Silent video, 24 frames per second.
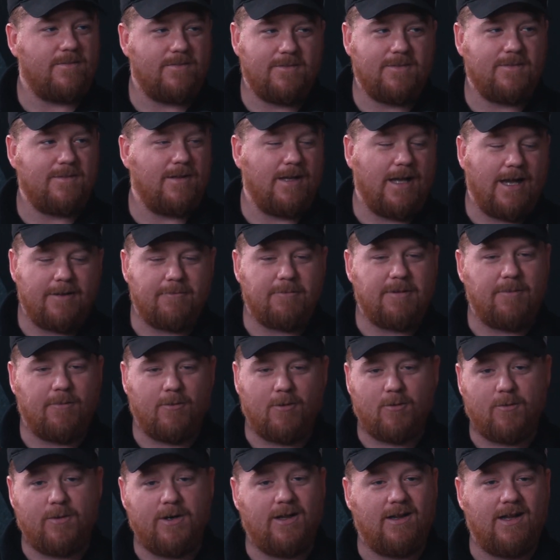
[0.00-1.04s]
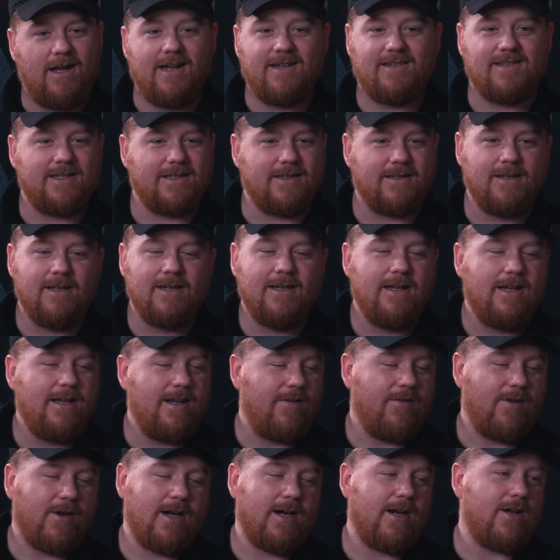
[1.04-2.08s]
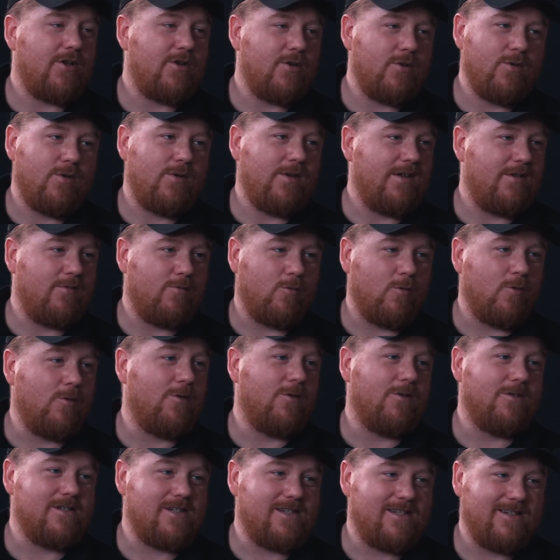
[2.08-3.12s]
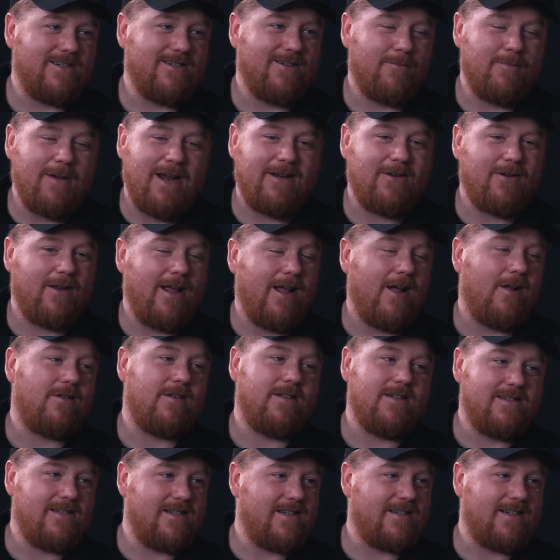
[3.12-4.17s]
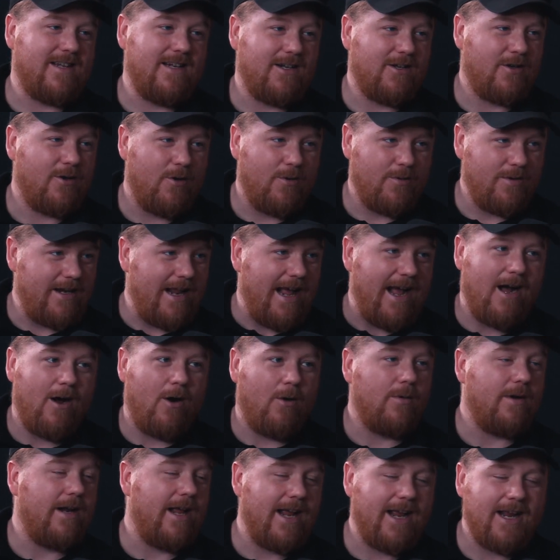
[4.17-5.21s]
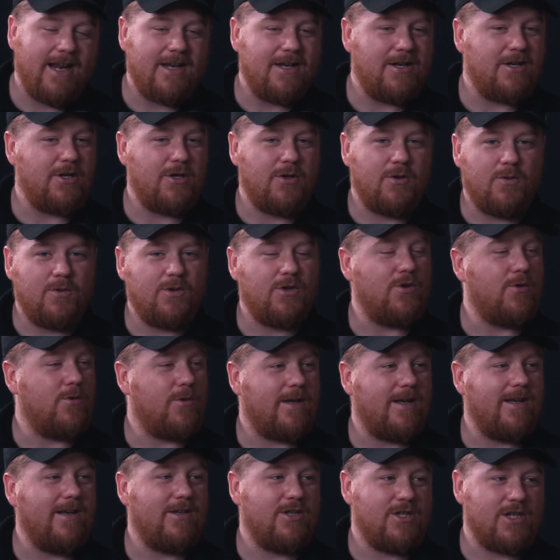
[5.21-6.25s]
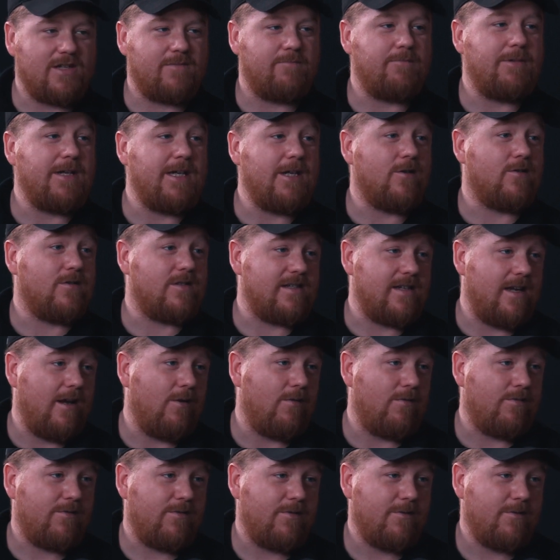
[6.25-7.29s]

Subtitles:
like, people are realizing, if you're going to do these rules, your mental health is just going to go down, and you just be yourself.